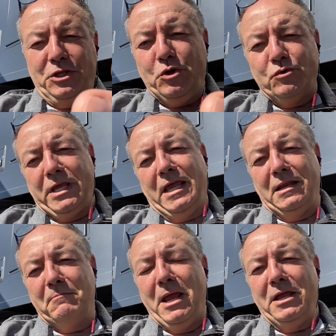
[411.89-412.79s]
you
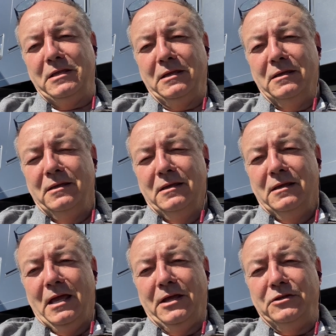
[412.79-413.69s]
can't make
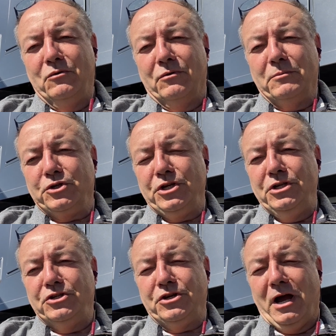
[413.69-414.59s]
at your machine
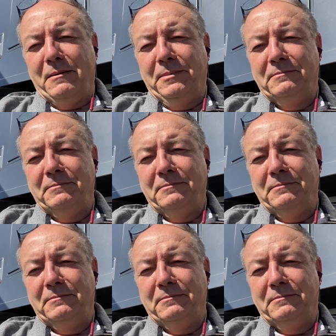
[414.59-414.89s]
shop.